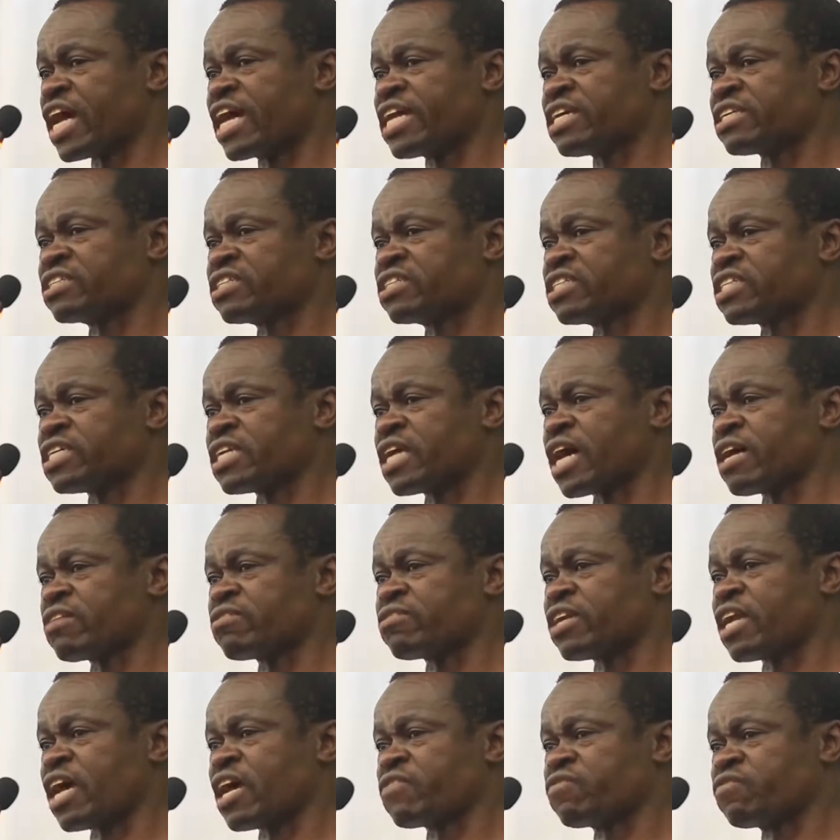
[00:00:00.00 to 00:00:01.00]

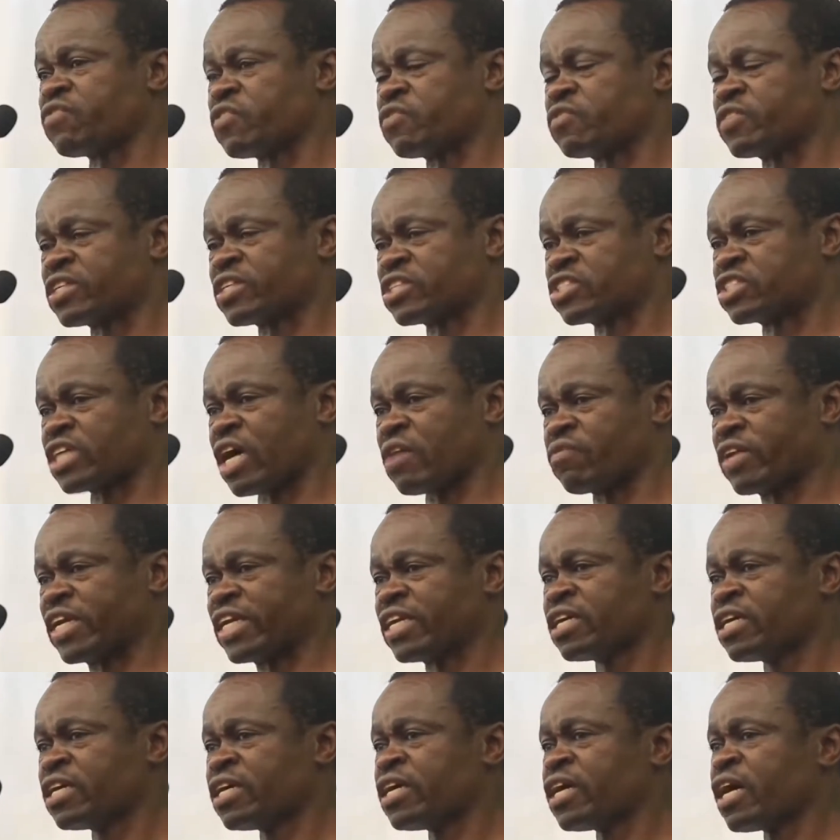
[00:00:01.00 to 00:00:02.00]

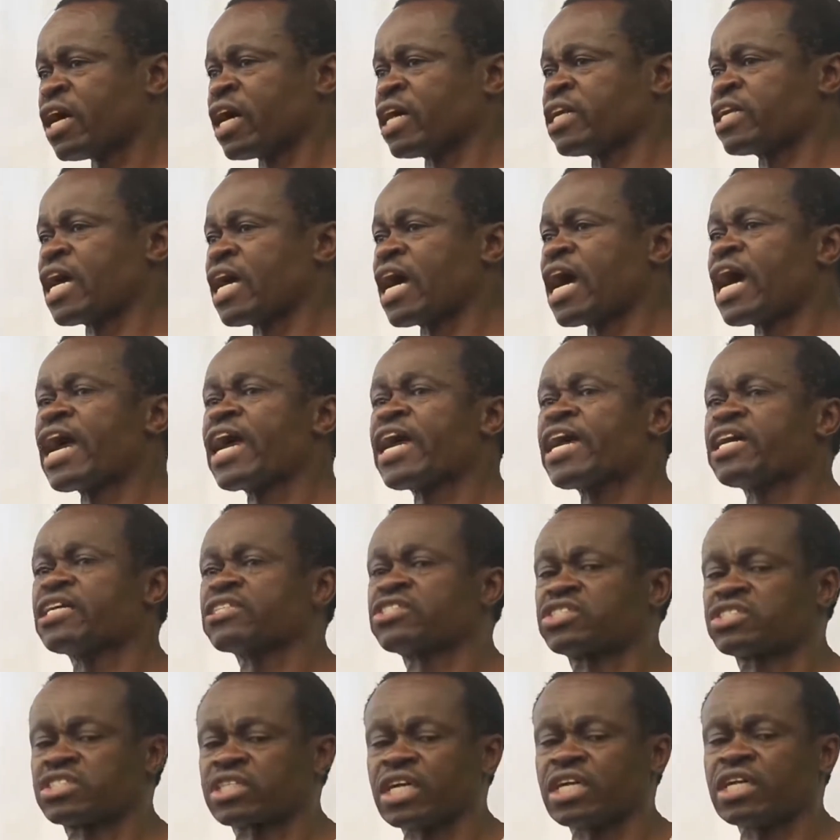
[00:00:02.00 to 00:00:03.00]
1957. And I
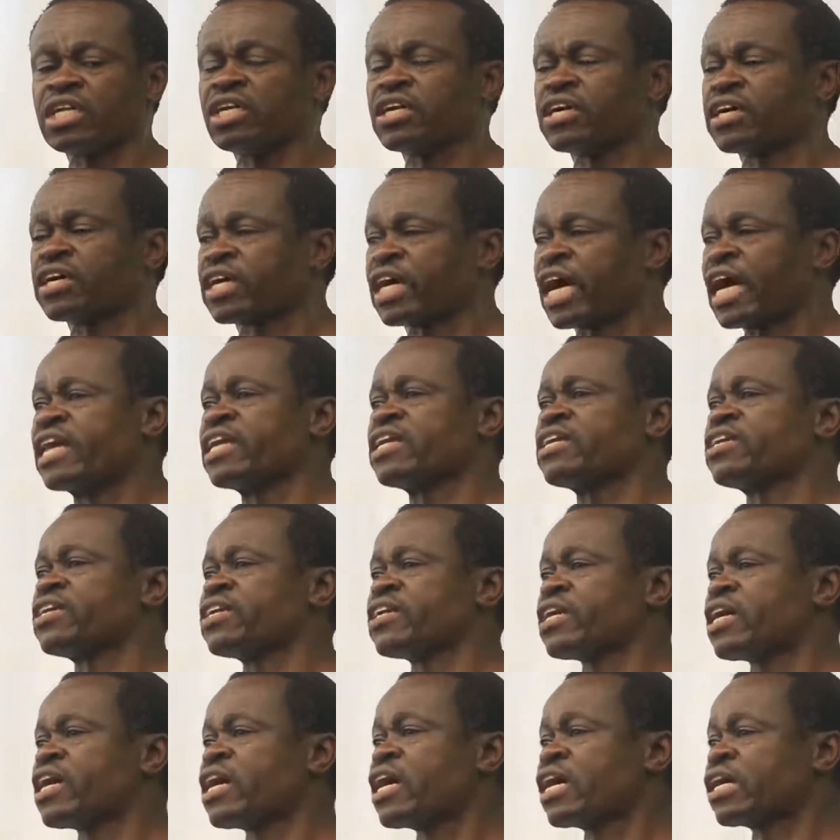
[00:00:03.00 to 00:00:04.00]
still can
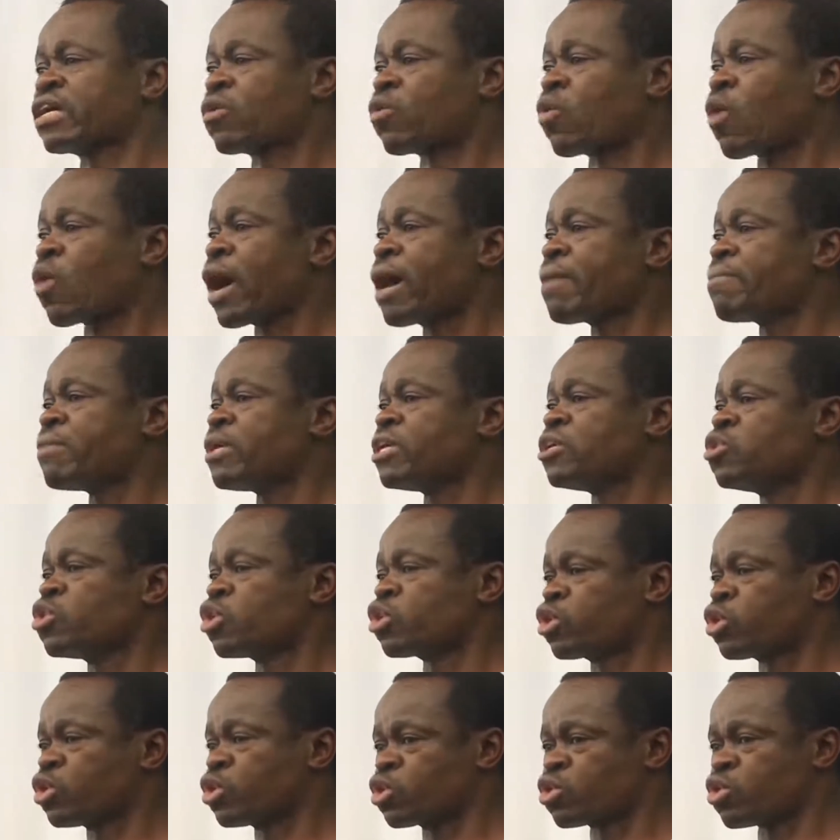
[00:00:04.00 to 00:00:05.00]
hear Kwame
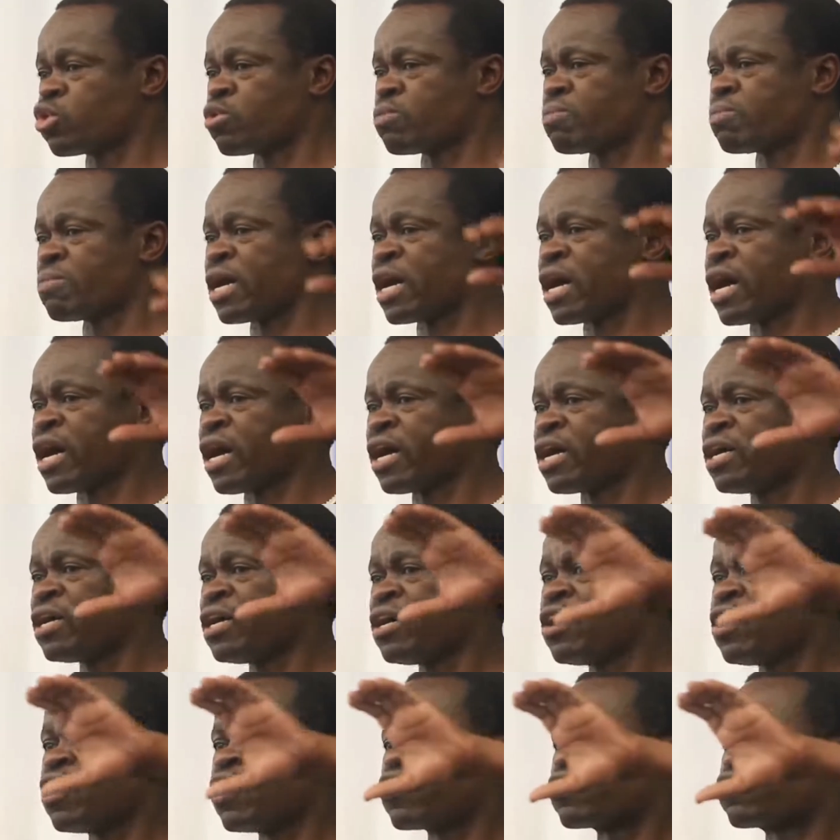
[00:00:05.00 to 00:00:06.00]
Nkrumah
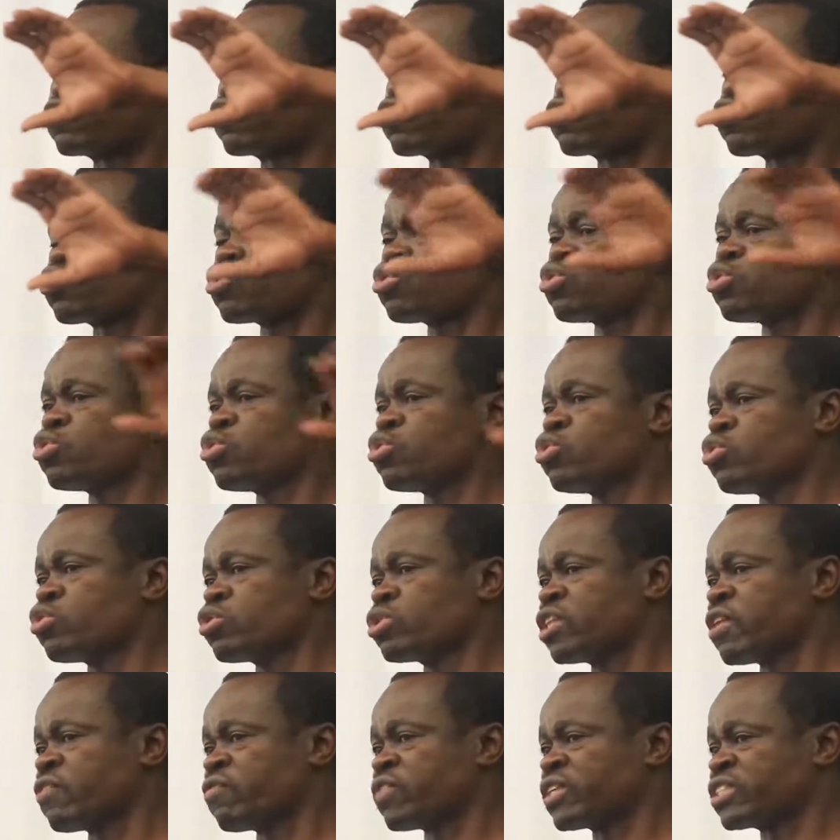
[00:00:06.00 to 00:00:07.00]
through
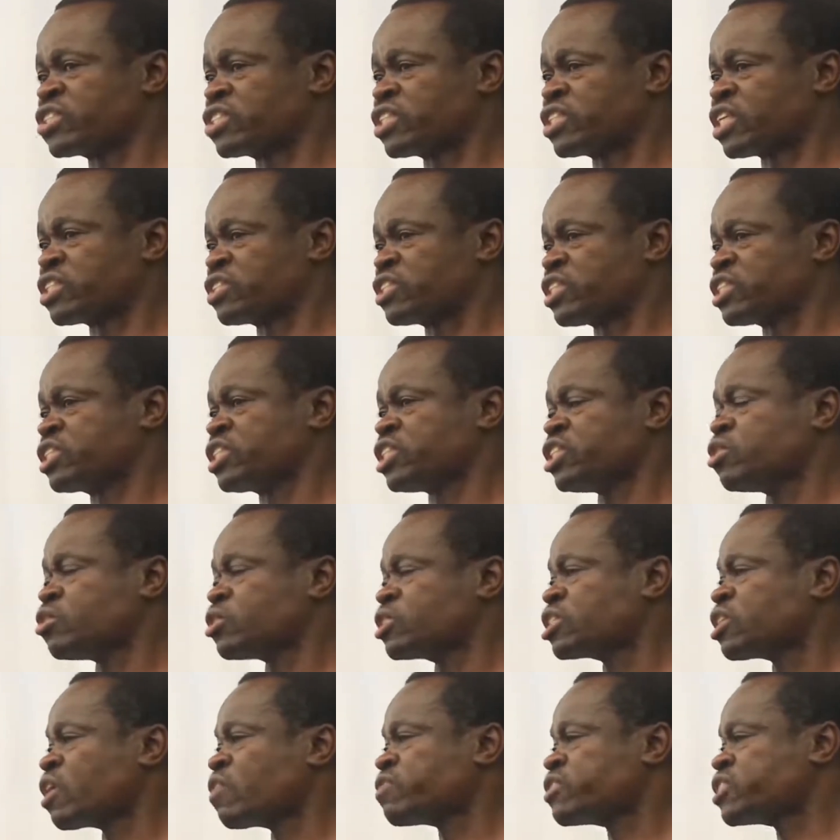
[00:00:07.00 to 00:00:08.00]
the
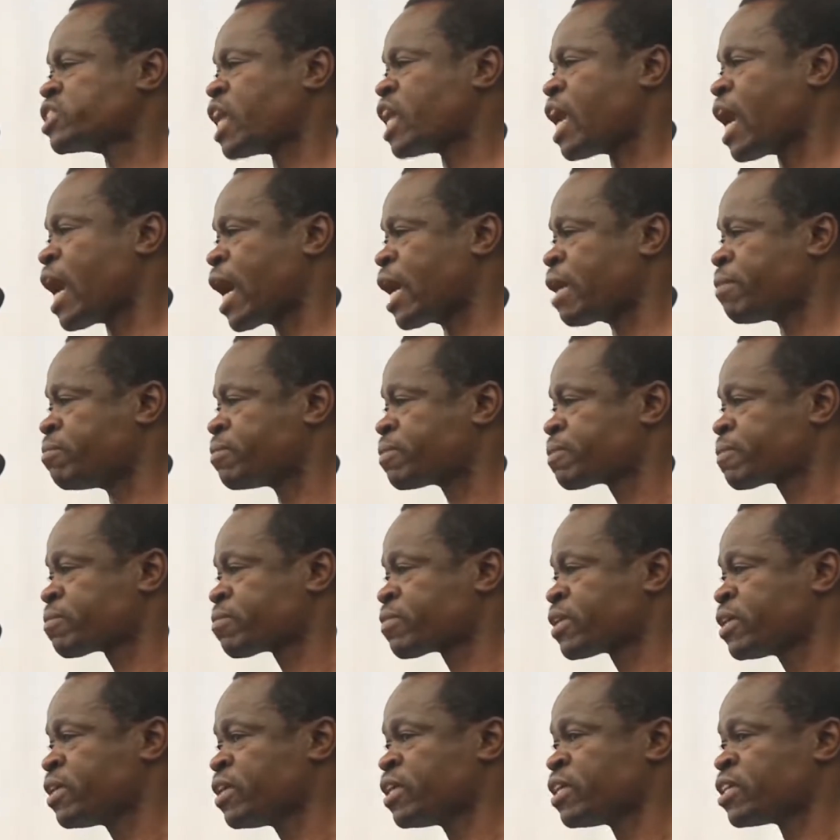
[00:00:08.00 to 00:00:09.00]
vicissitudes of time
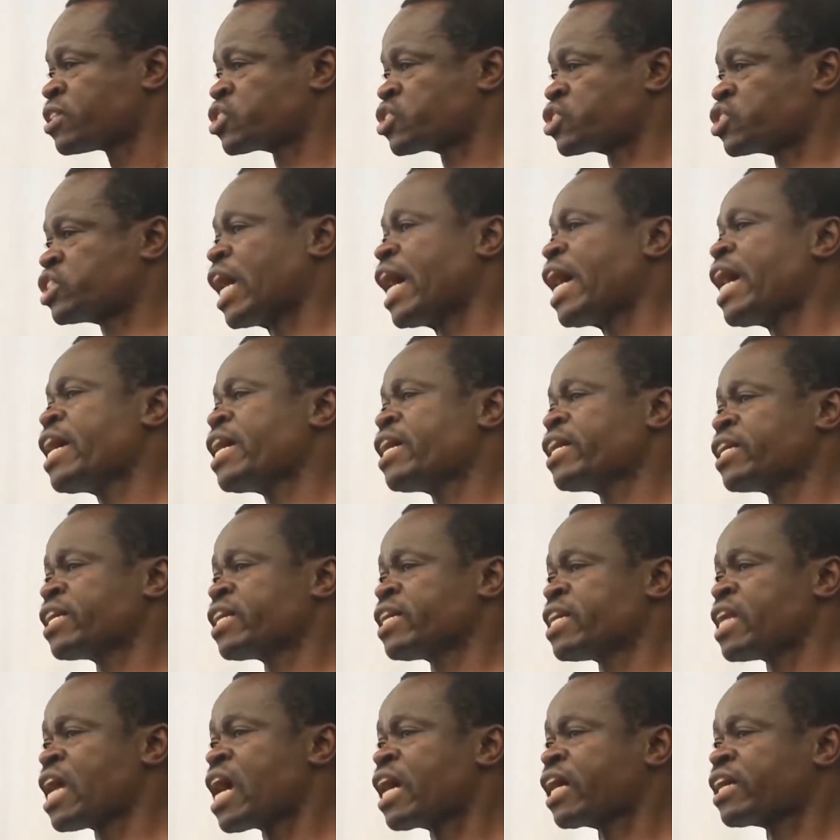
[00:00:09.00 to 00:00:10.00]
saying
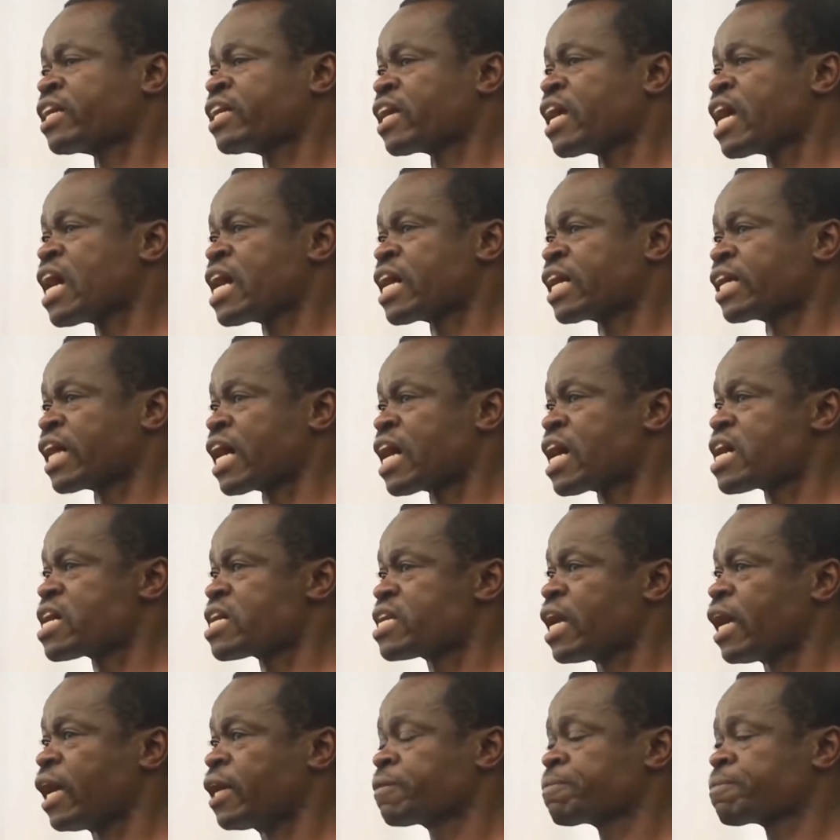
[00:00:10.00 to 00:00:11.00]
in Accra,
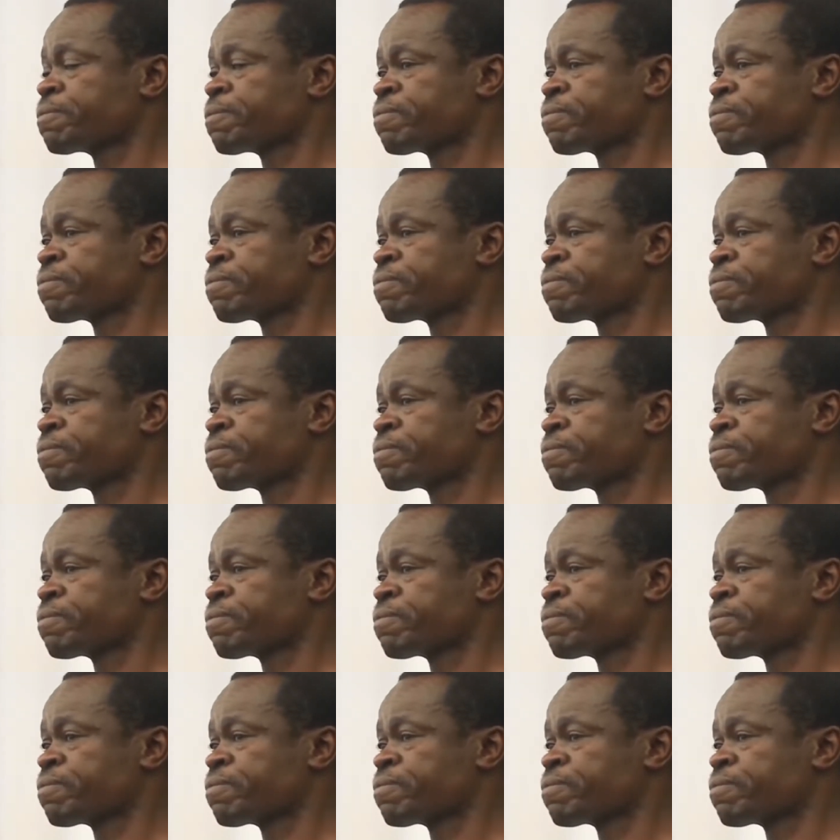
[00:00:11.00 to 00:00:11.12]
Ghana,